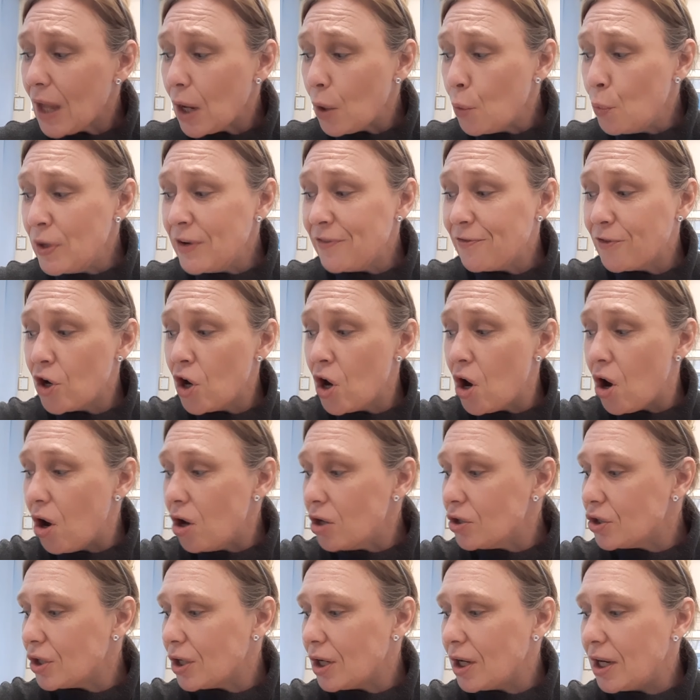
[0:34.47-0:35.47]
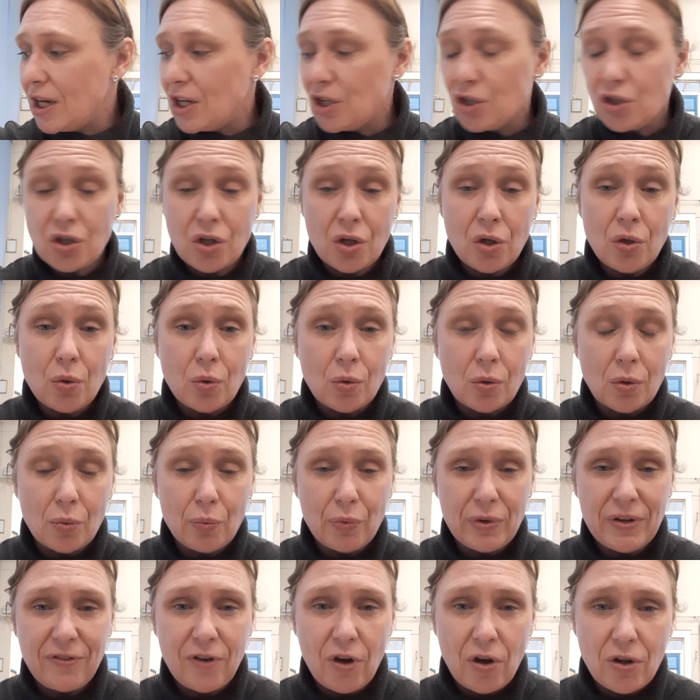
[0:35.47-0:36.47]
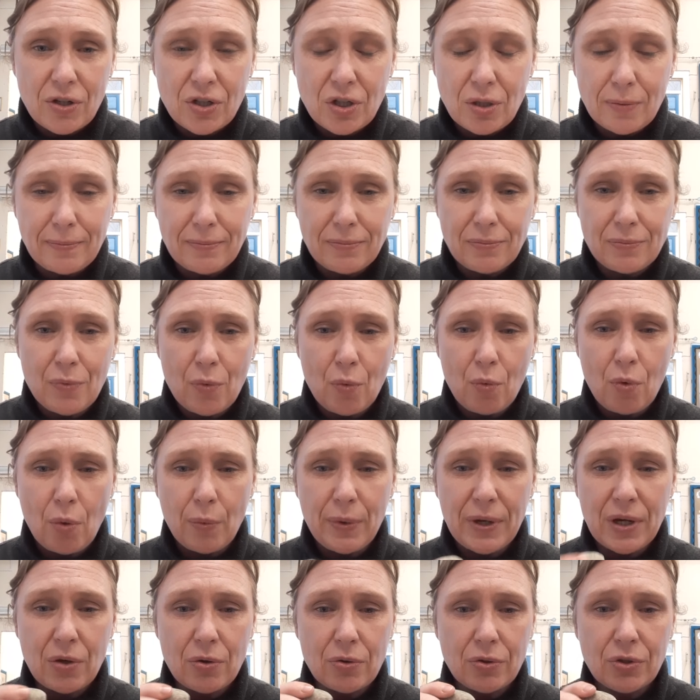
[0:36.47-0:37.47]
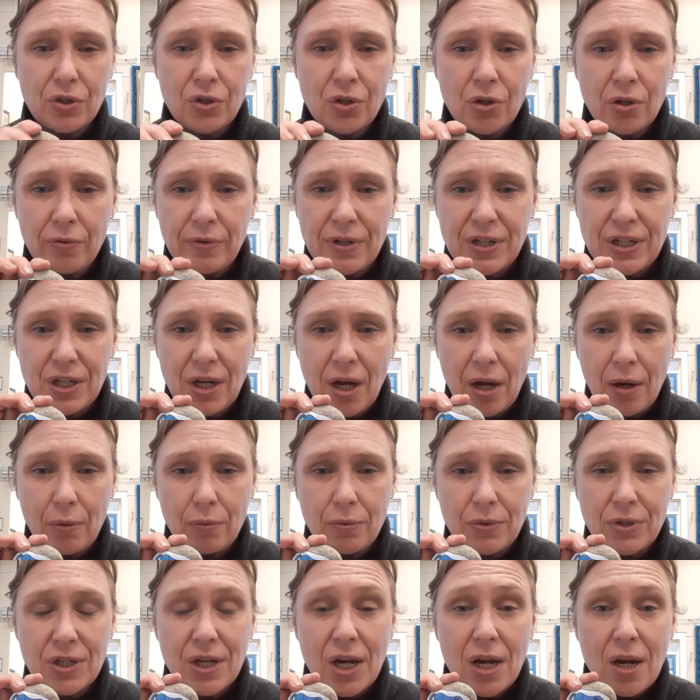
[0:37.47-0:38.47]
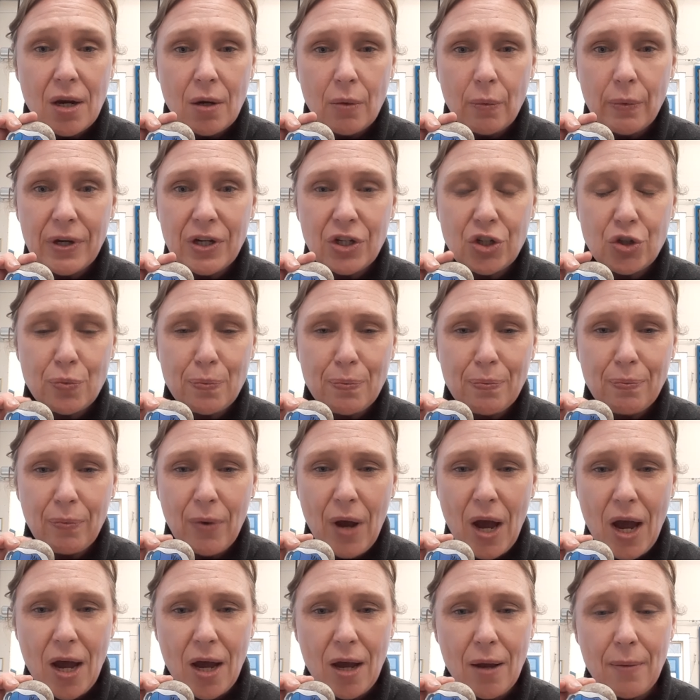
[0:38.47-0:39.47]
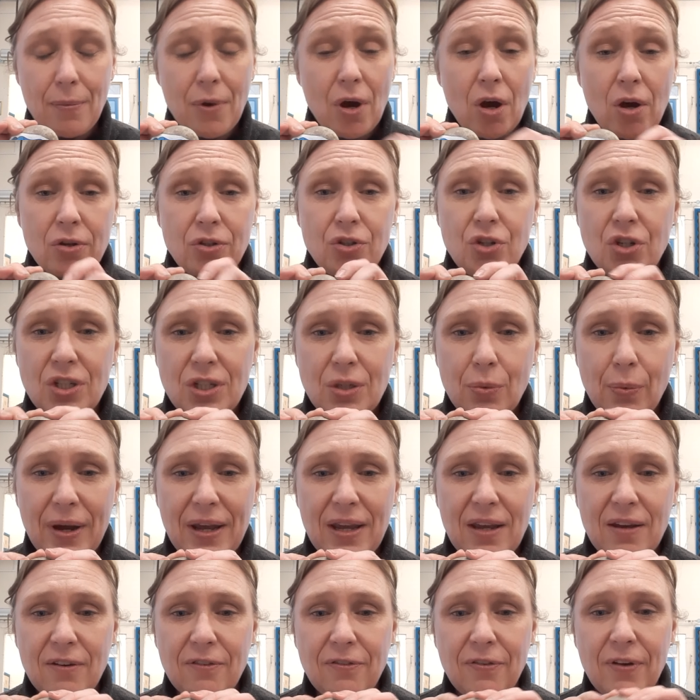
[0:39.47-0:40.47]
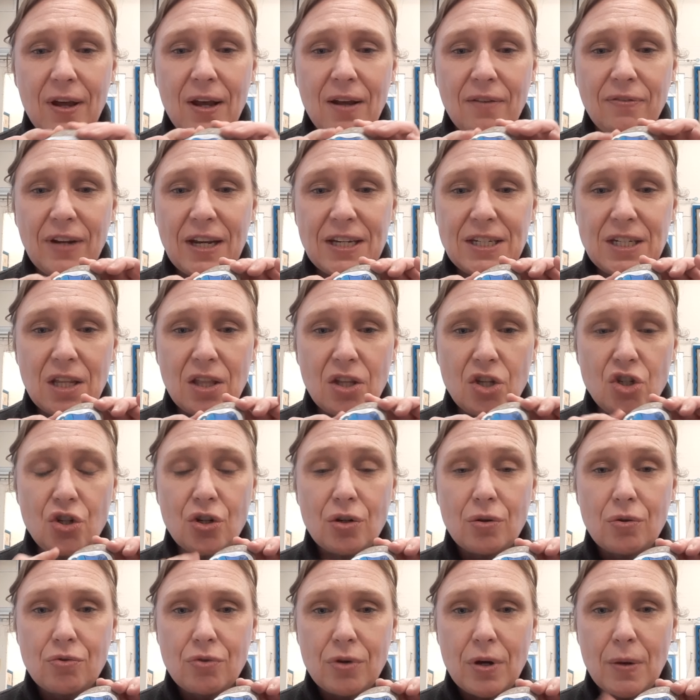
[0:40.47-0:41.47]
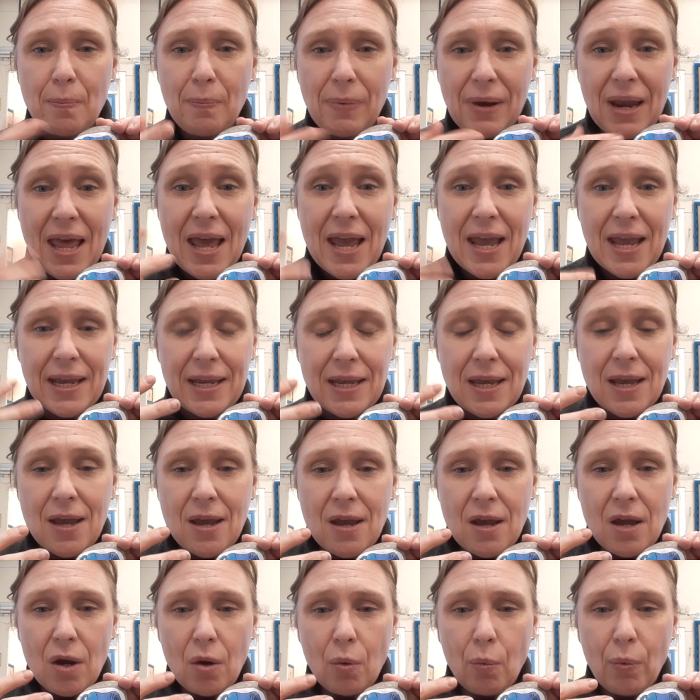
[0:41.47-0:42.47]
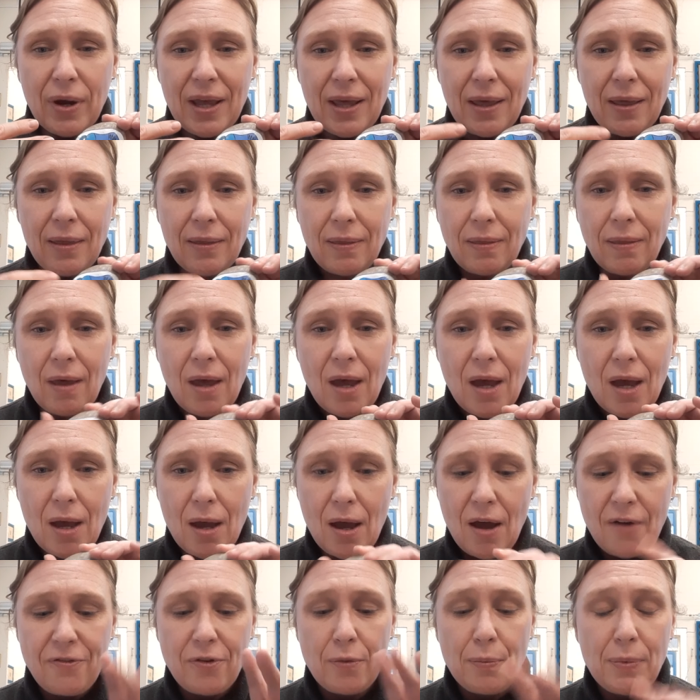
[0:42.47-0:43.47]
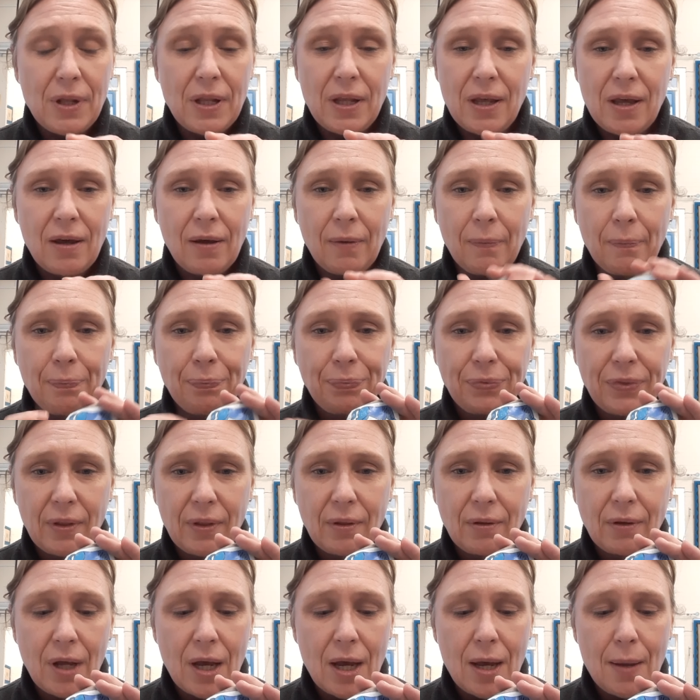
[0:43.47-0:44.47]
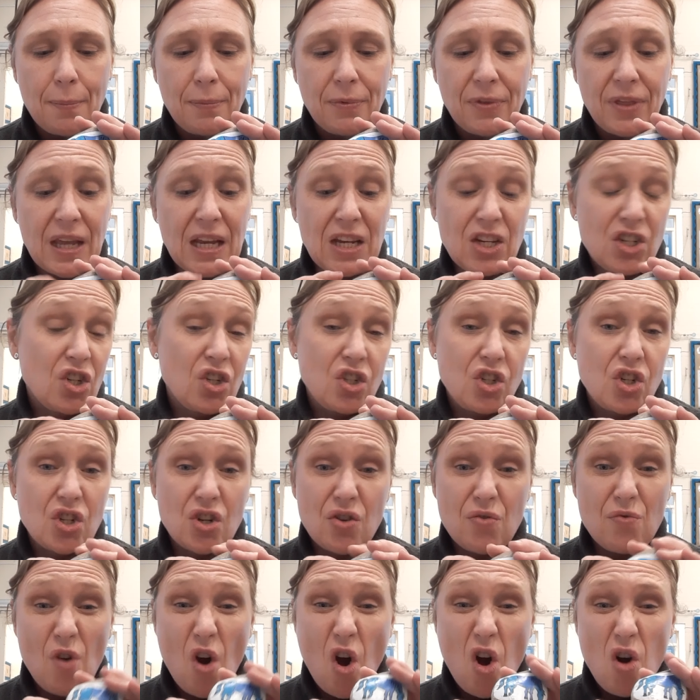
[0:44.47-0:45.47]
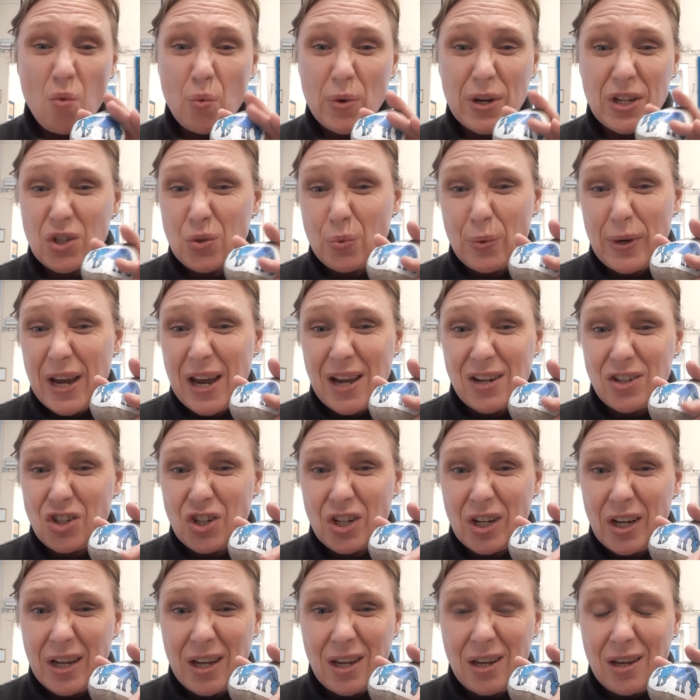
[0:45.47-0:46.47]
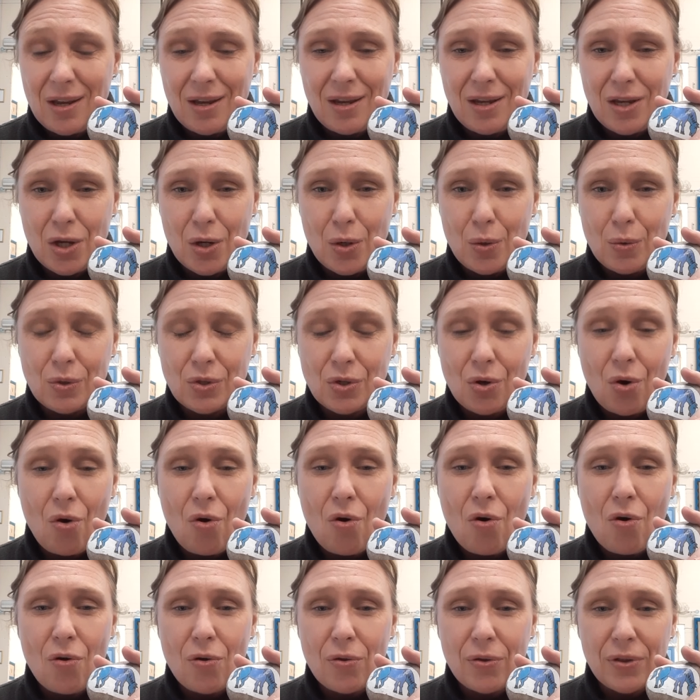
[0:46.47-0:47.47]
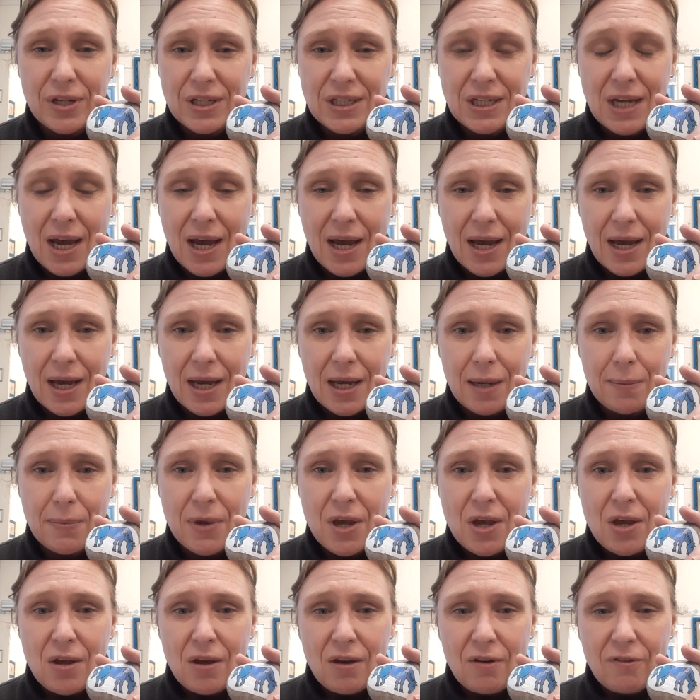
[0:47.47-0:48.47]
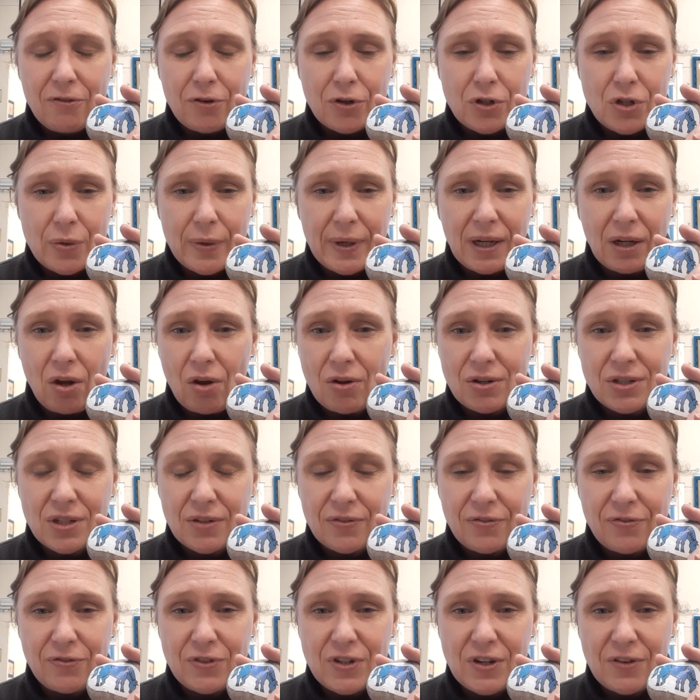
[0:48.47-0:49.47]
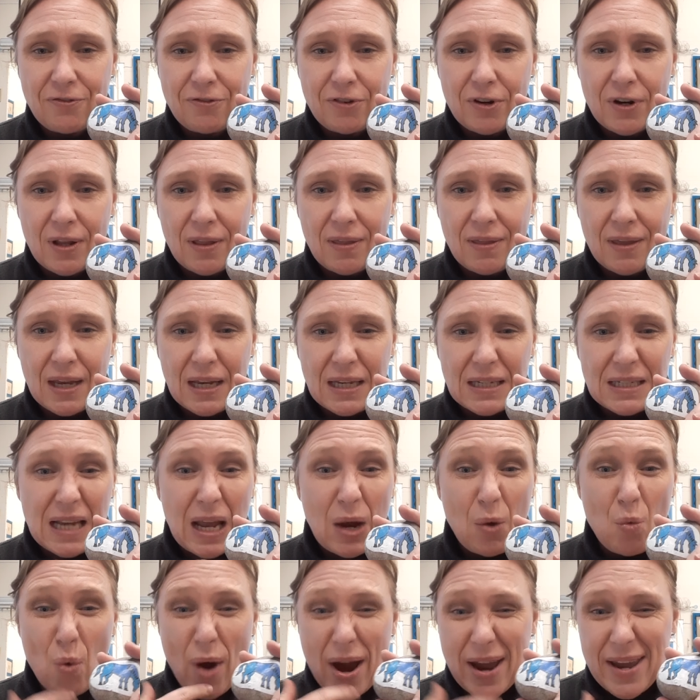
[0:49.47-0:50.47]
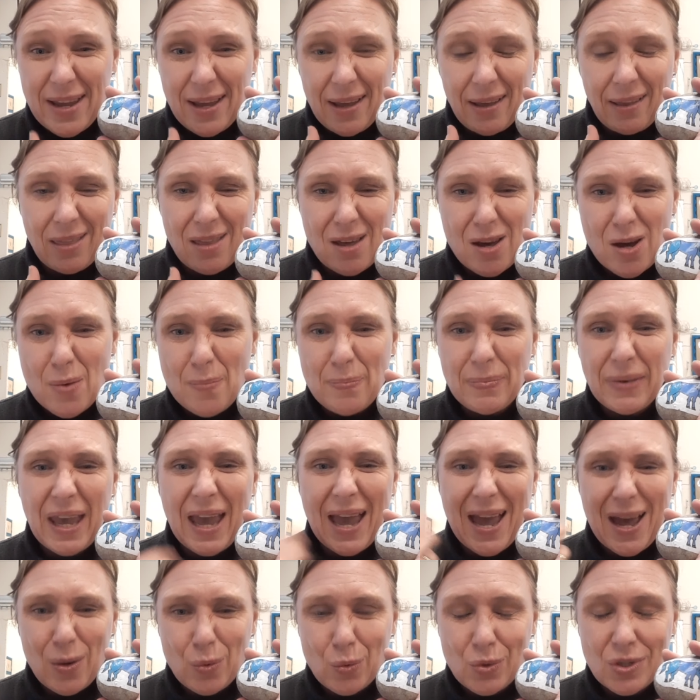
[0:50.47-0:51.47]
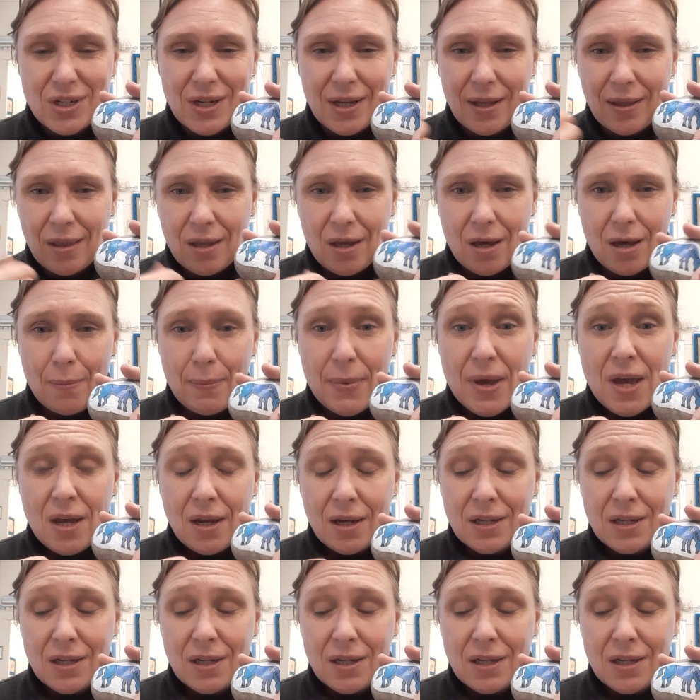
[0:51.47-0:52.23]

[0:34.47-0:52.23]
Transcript: we've got, in school, we've got some what we call story stones, which are just a way of letting the children play with a familiar thing such as a rock, which we actually use all the time for doing lots of different things like weighing them, counting them.